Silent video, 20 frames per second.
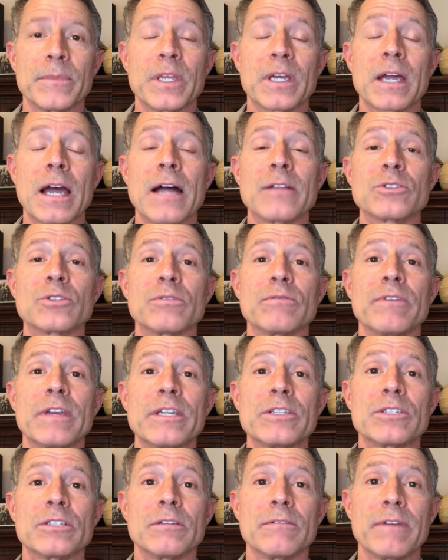
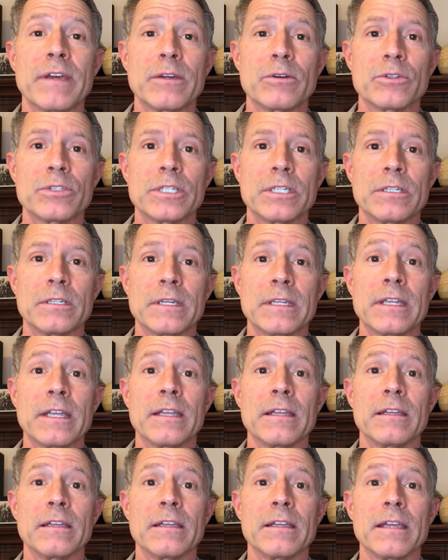conservation of energy, and
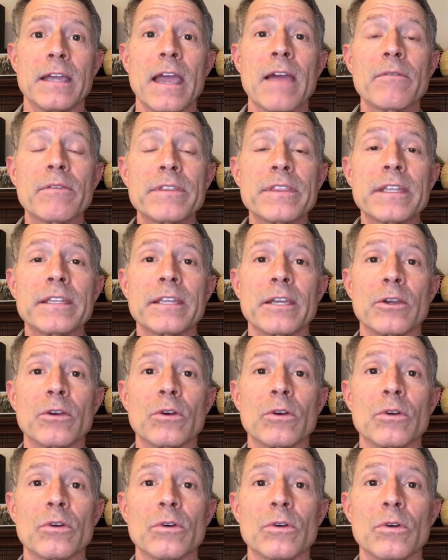that everything that
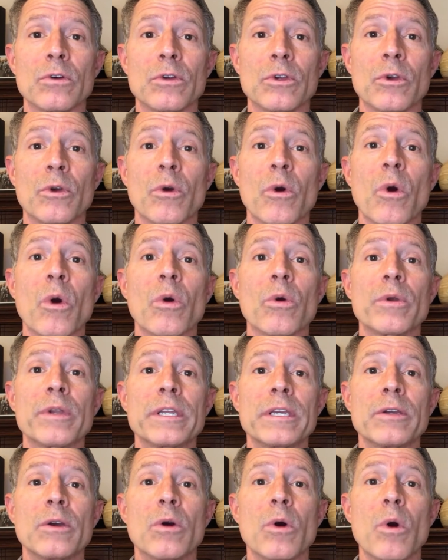you're
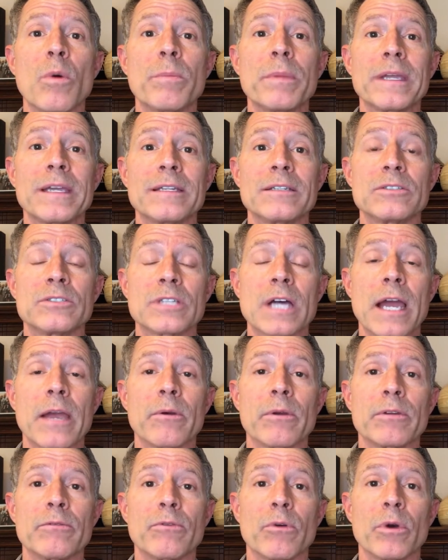already hoping and
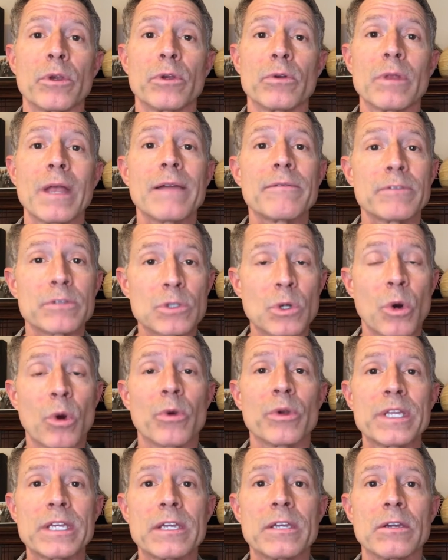desiring for in your life is
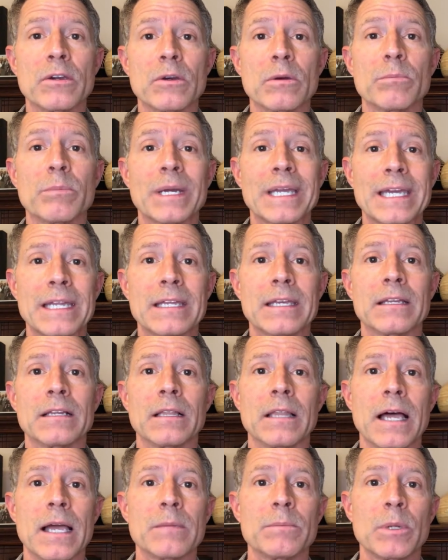already here, but getting in
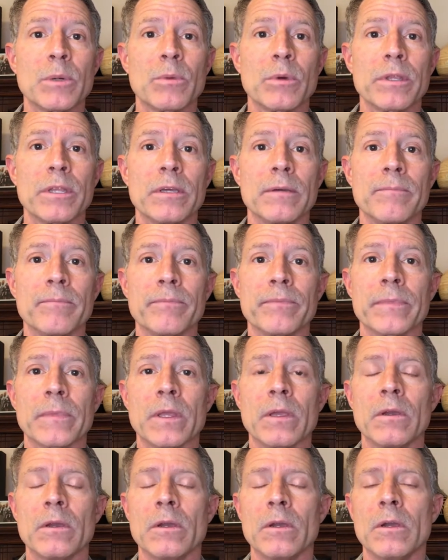alignment with it.
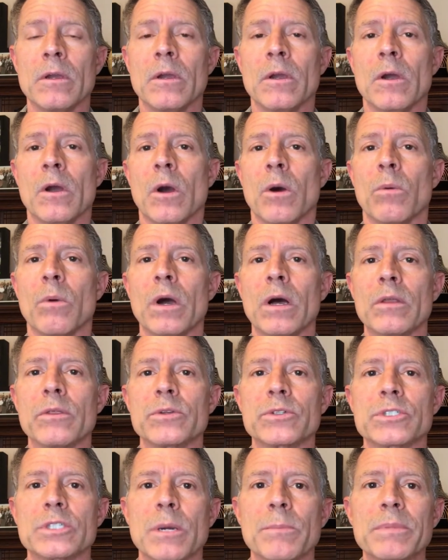Well,
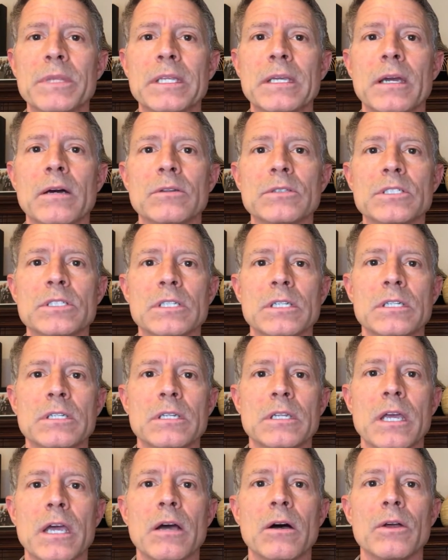there's something else
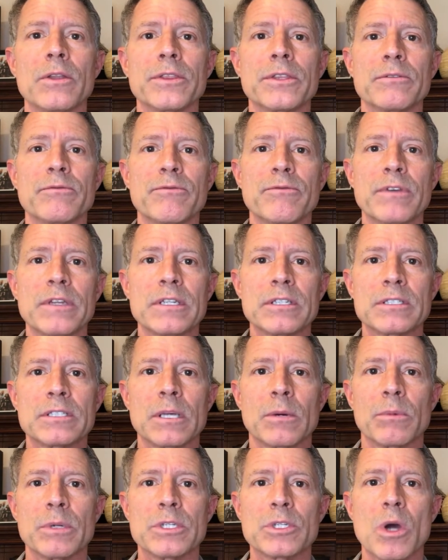in health and fitness
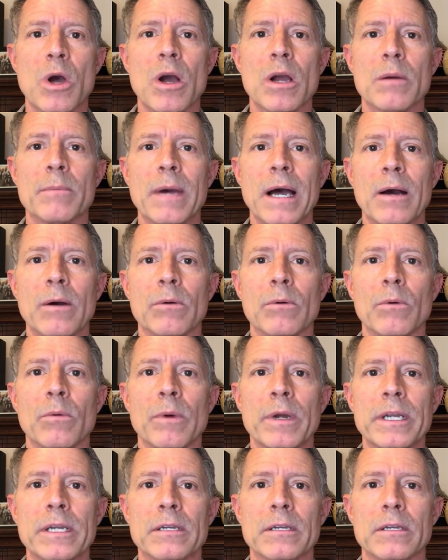that we talk about
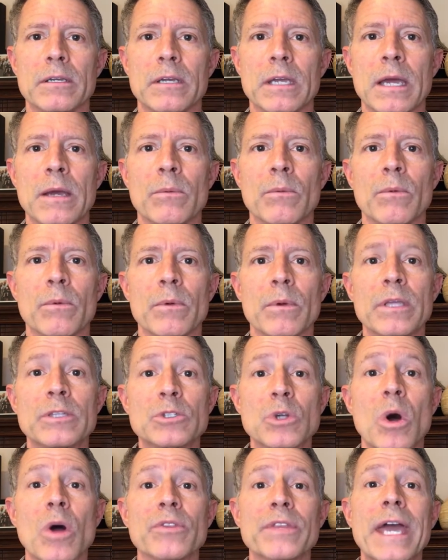and it's
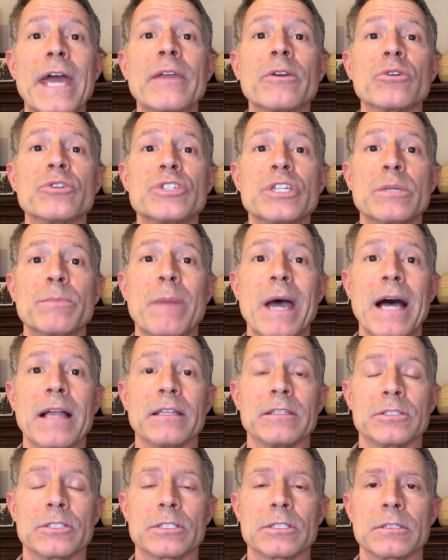called energy
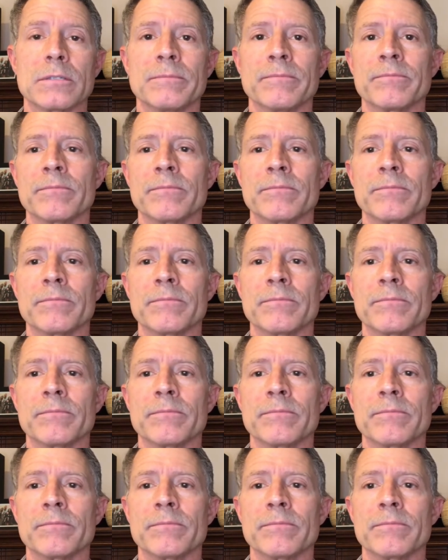balance.